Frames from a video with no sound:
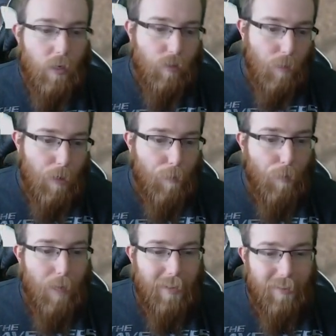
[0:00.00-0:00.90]
Some
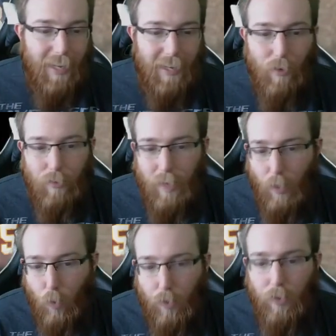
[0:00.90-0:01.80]
people might say, you know, it's
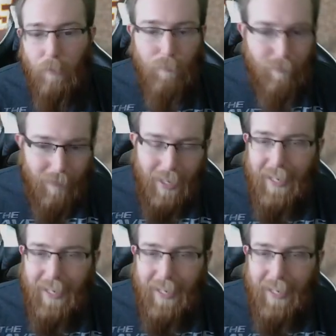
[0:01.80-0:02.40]
not worth it.